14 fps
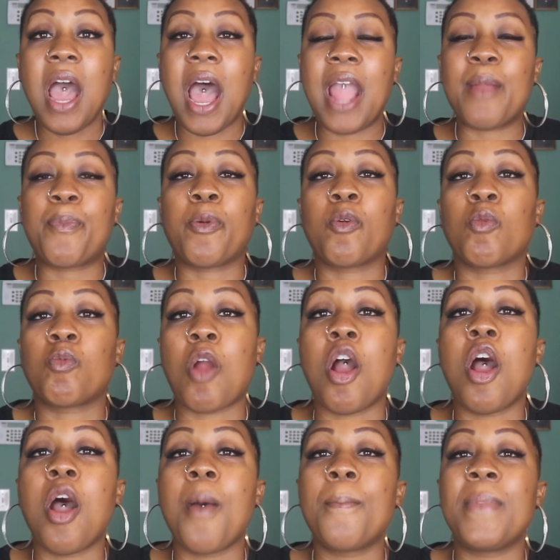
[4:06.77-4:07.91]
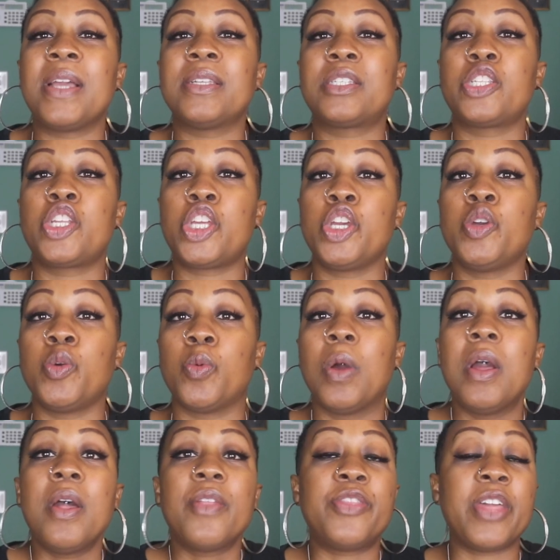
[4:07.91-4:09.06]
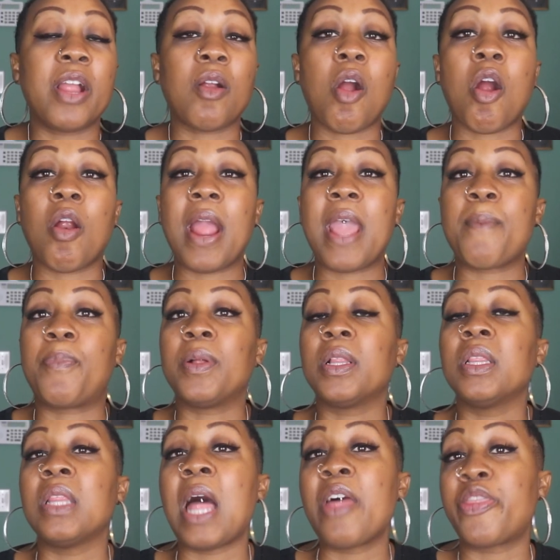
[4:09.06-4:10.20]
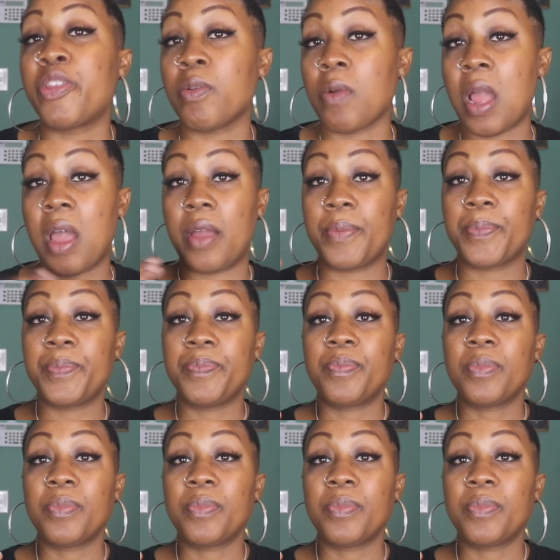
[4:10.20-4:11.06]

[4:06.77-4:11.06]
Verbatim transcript: I promise you there are a plethora